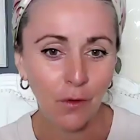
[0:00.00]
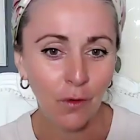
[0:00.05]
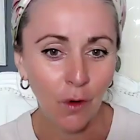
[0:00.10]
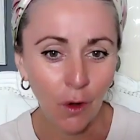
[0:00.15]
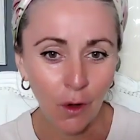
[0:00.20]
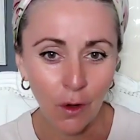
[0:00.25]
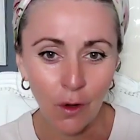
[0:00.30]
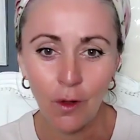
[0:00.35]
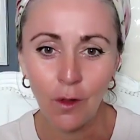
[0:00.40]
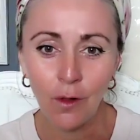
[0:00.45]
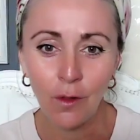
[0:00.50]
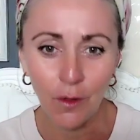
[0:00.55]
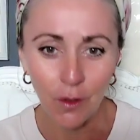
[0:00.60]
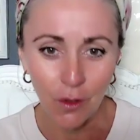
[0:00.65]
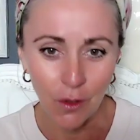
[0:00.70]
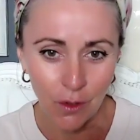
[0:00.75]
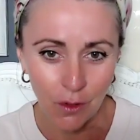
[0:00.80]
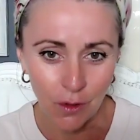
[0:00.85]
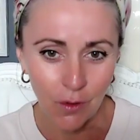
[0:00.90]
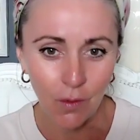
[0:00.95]
for all
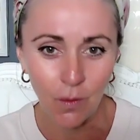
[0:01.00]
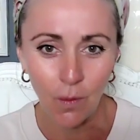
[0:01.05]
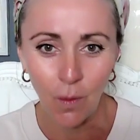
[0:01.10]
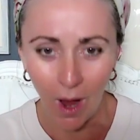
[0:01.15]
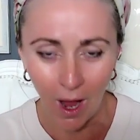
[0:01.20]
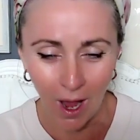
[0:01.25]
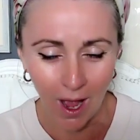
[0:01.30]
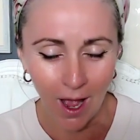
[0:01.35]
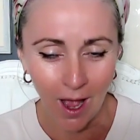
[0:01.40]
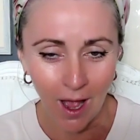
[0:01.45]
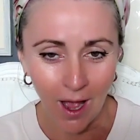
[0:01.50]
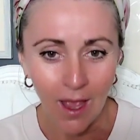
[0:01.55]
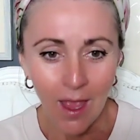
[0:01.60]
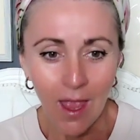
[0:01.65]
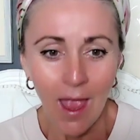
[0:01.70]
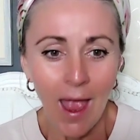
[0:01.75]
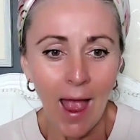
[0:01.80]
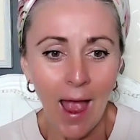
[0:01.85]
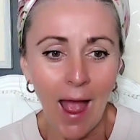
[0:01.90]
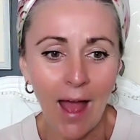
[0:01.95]
that you are,
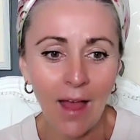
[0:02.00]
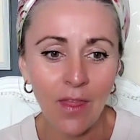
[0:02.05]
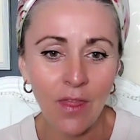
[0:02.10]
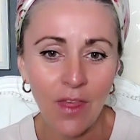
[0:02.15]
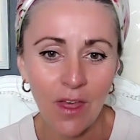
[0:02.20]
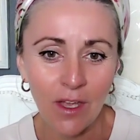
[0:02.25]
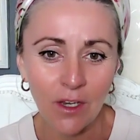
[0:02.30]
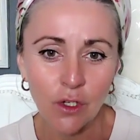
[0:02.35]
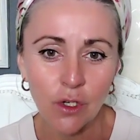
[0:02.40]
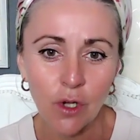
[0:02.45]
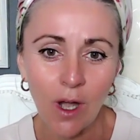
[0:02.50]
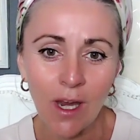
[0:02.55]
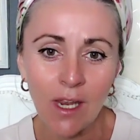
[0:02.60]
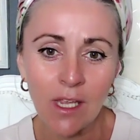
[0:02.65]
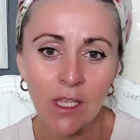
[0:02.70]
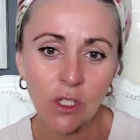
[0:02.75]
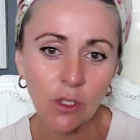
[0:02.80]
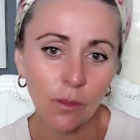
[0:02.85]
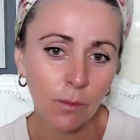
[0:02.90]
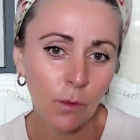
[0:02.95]
and then
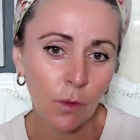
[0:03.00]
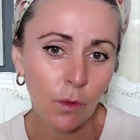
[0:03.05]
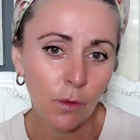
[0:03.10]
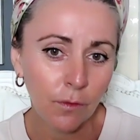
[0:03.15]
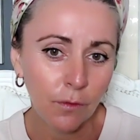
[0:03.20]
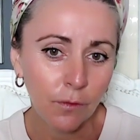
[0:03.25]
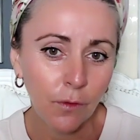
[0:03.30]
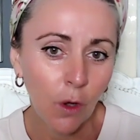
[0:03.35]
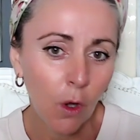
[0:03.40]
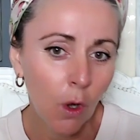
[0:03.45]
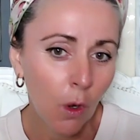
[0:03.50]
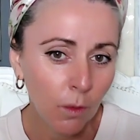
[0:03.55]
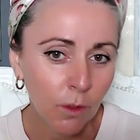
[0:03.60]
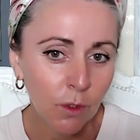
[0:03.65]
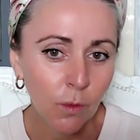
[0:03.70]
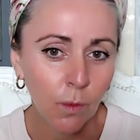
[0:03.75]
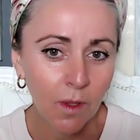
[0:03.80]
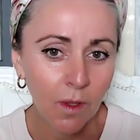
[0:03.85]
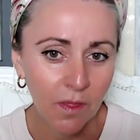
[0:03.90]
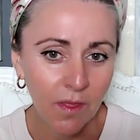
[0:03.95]
trying to move
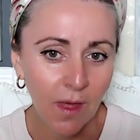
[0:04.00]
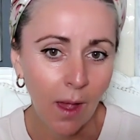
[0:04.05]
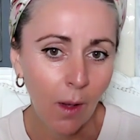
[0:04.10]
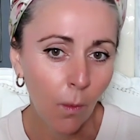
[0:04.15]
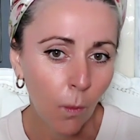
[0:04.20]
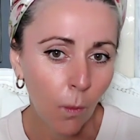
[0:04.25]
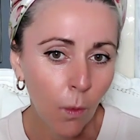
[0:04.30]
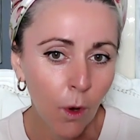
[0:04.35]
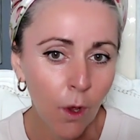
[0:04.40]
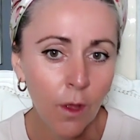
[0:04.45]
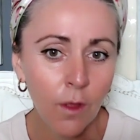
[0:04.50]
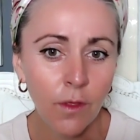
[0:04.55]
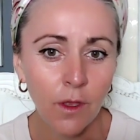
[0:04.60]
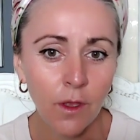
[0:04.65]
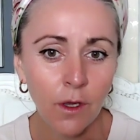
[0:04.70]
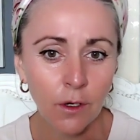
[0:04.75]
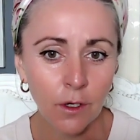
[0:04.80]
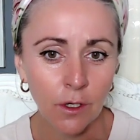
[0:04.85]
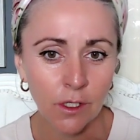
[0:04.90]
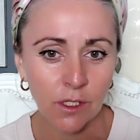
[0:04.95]
forward with that
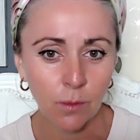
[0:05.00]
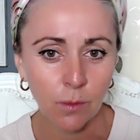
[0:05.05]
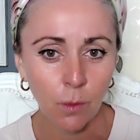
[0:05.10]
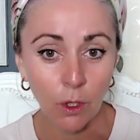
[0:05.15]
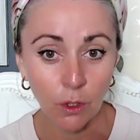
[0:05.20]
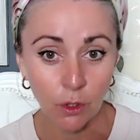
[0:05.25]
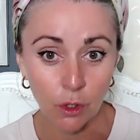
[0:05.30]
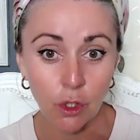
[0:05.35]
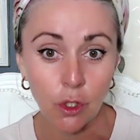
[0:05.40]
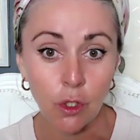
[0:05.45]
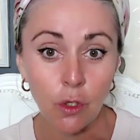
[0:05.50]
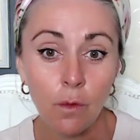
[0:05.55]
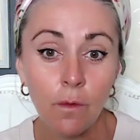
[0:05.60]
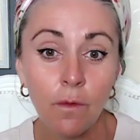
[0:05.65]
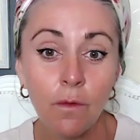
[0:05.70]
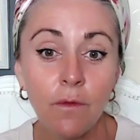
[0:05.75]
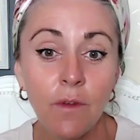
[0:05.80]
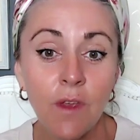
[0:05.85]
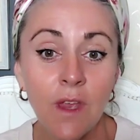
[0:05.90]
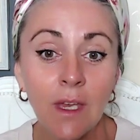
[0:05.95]
worthiness once you
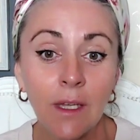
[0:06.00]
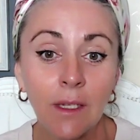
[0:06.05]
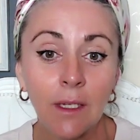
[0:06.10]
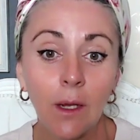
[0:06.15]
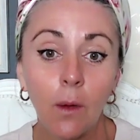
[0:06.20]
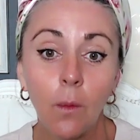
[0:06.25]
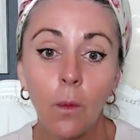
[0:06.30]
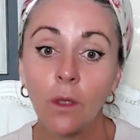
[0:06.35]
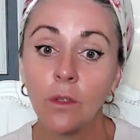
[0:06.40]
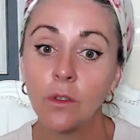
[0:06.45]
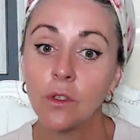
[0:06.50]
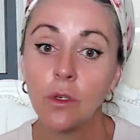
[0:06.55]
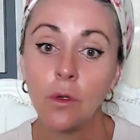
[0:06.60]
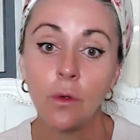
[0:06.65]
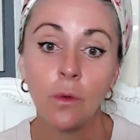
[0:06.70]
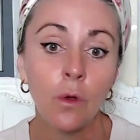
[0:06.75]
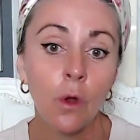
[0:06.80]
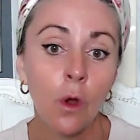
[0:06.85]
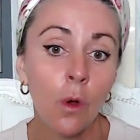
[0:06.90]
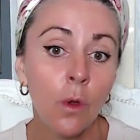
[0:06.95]
feel it, once
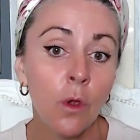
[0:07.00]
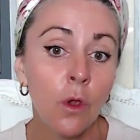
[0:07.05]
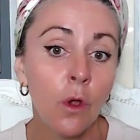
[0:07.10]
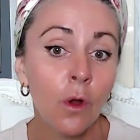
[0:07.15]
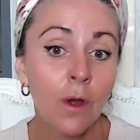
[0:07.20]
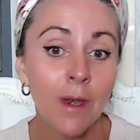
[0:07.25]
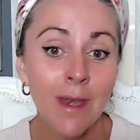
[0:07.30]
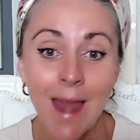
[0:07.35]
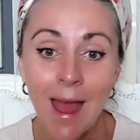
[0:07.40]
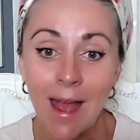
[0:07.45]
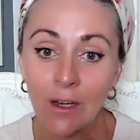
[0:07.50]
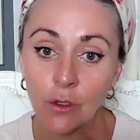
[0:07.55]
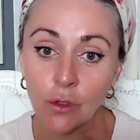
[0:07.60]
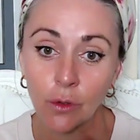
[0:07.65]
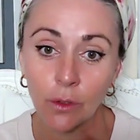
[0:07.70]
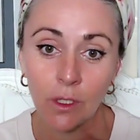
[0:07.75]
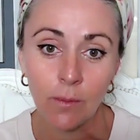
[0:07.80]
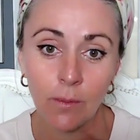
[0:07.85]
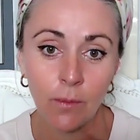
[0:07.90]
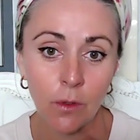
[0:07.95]
you know you're
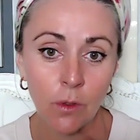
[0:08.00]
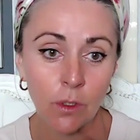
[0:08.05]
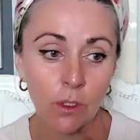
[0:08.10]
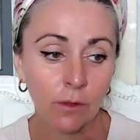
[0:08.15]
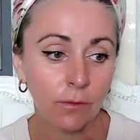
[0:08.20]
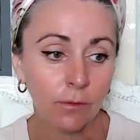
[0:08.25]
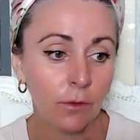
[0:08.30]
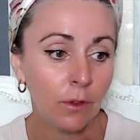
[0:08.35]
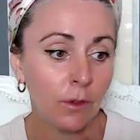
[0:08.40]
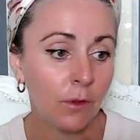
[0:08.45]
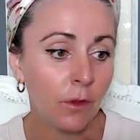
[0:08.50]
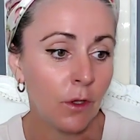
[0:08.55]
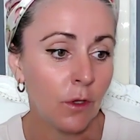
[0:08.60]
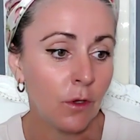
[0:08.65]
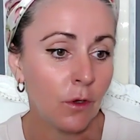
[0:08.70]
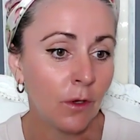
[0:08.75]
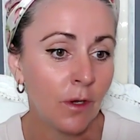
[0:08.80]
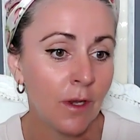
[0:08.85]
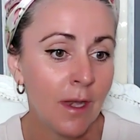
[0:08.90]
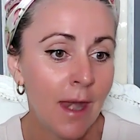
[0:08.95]
naturally beautiful, that
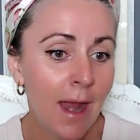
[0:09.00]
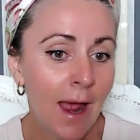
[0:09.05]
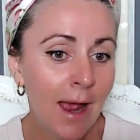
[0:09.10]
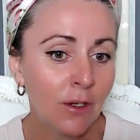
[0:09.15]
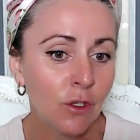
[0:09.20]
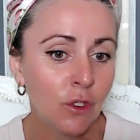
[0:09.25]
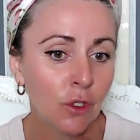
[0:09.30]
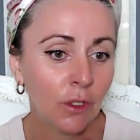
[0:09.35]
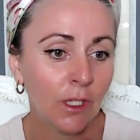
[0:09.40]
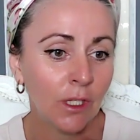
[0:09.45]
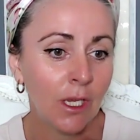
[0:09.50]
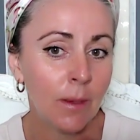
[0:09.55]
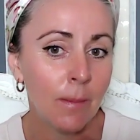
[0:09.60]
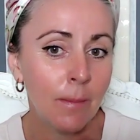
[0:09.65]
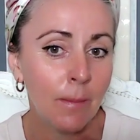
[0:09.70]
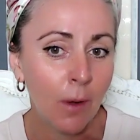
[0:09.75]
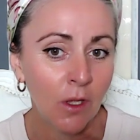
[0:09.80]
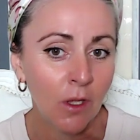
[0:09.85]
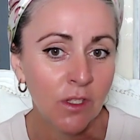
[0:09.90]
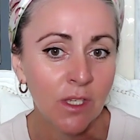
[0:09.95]
you're naturally
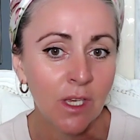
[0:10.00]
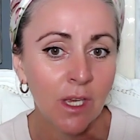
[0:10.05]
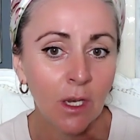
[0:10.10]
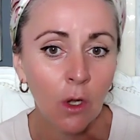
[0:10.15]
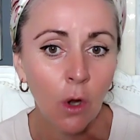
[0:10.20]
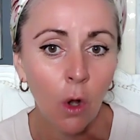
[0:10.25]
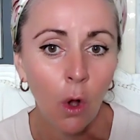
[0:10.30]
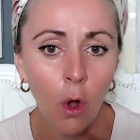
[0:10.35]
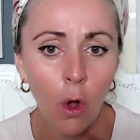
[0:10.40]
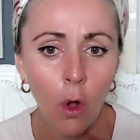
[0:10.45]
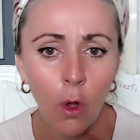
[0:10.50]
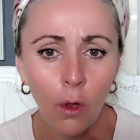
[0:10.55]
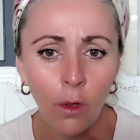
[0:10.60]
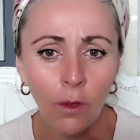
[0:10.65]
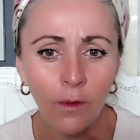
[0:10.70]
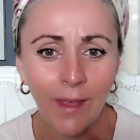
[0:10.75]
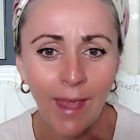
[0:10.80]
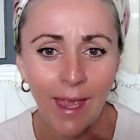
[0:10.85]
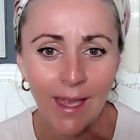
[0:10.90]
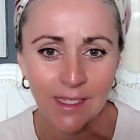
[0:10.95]
embodying
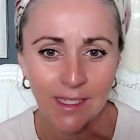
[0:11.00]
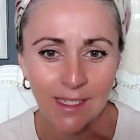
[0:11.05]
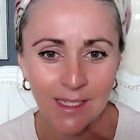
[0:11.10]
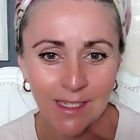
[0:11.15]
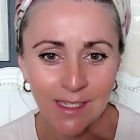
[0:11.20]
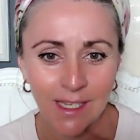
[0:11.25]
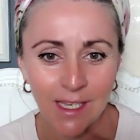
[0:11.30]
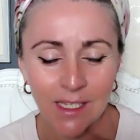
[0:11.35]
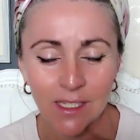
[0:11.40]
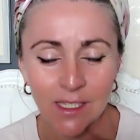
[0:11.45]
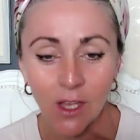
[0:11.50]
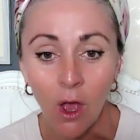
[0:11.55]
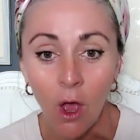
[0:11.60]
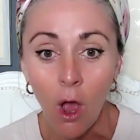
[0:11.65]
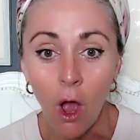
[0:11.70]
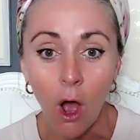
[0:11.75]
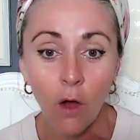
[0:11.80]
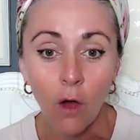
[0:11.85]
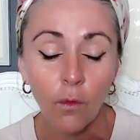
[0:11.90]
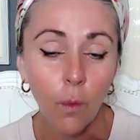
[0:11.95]
all the essences
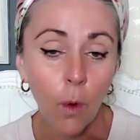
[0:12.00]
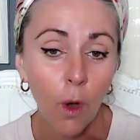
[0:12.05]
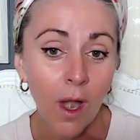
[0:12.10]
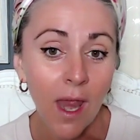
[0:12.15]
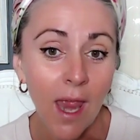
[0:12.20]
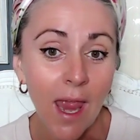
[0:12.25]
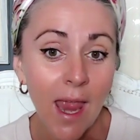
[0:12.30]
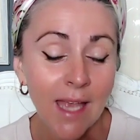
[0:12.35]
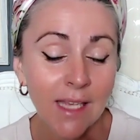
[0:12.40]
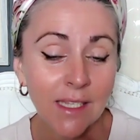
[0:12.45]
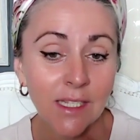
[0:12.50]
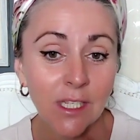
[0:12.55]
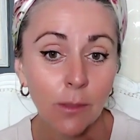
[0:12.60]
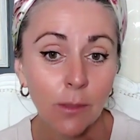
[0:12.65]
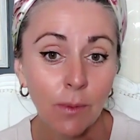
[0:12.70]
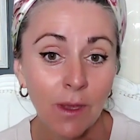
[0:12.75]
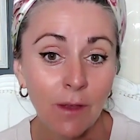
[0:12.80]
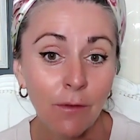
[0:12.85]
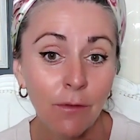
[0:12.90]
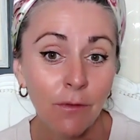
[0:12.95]
of what it is to
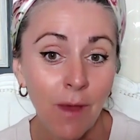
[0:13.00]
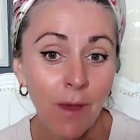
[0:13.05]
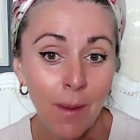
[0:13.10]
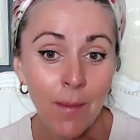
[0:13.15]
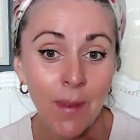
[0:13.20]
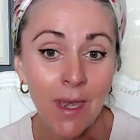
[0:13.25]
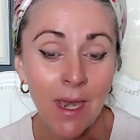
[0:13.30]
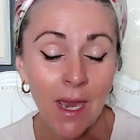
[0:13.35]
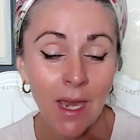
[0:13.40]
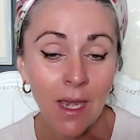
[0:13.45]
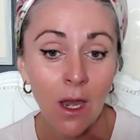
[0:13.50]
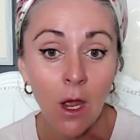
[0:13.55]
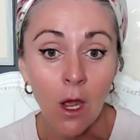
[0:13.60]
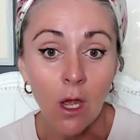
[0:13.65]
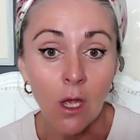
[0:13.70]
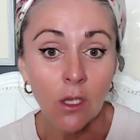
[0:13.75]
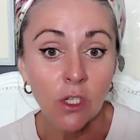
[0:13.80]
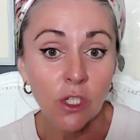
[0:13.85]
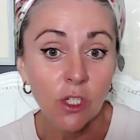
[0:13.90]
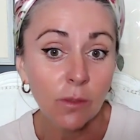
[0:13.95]
be feminine
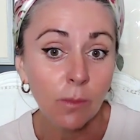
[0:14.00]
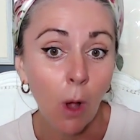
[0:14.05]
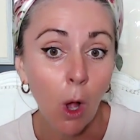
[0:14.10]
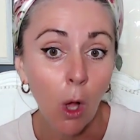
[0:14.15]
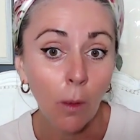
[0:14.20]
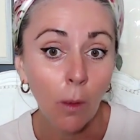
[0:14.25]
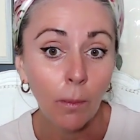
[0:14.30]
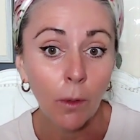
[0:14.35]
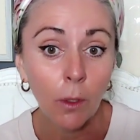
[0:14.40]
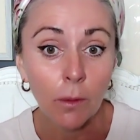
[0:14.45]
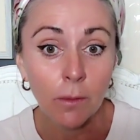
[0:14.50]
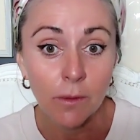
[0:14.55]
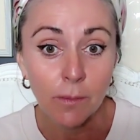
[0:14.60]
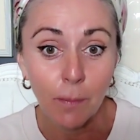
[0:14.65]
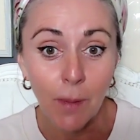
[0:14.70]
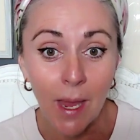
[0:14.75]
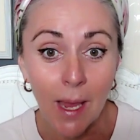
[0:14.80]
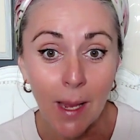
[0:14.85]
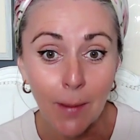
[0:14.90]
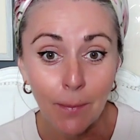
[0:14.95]
small boobs,
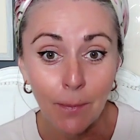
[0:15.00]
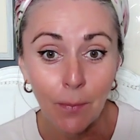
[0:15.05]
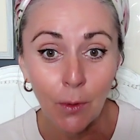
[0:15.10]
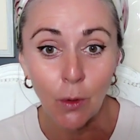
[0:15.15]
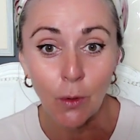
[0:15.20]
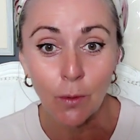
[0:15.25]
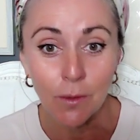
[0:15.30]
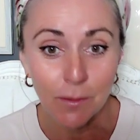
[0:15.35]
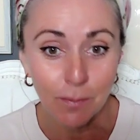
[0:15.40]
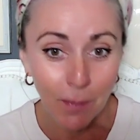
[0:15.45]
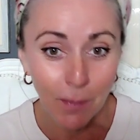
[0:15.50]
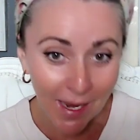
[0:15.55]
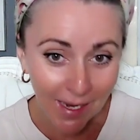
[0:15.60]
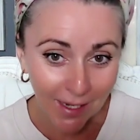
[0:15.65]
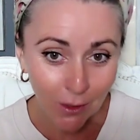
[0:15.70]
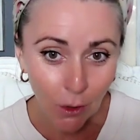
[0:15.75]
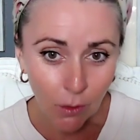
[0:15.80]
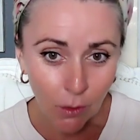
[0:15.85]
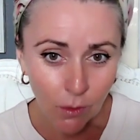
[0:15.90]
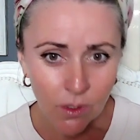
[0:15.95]
big boobs,
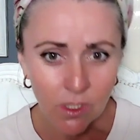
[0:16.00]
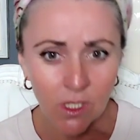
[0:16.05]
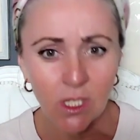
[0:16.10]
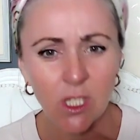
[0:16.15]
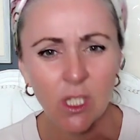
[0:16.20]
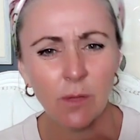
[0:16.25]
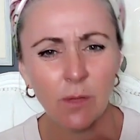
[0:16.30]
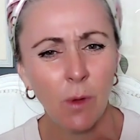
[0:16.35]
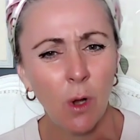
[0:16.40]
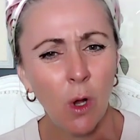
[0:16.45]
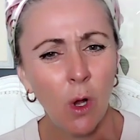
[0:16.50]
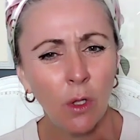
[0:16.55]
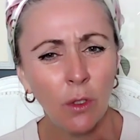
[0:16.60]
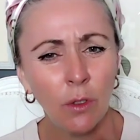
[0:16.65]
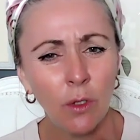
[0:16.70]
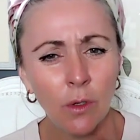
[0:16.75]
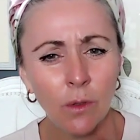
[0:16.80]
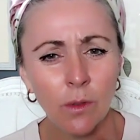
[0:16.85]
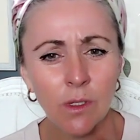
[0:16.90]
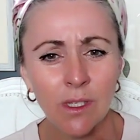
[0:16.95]
big noses, small
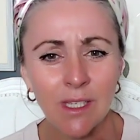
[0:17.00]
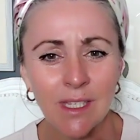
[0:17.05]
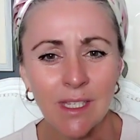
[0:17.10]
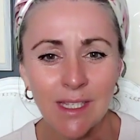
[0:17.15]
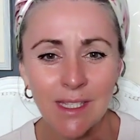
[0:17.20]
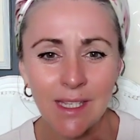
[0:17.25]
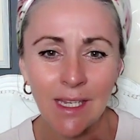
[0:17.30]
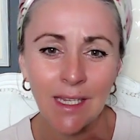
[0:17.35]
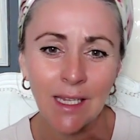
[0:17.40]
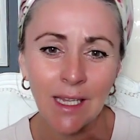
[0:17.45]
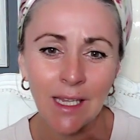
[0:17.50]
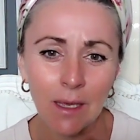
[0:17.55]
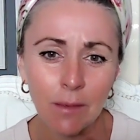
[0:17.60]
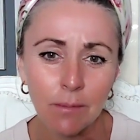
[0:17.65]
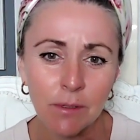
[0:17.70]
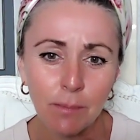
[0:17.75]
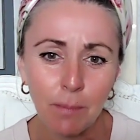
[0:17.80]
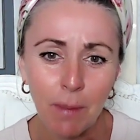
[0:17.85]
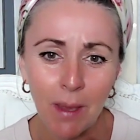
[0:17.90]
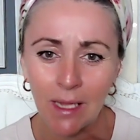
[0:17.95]
noses, thin
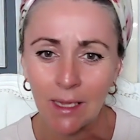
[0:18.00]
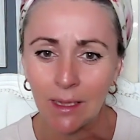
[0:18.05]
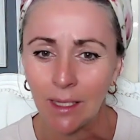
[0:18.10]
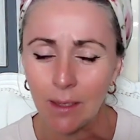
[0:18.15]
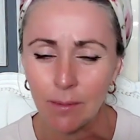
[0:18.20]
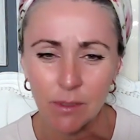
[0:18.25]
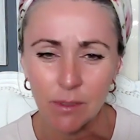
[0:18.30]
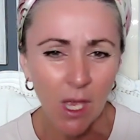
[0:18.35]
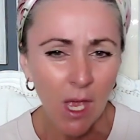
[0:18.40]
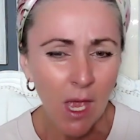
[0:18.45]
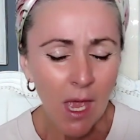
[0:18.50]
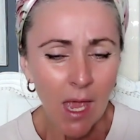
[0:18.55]
lips, big lips.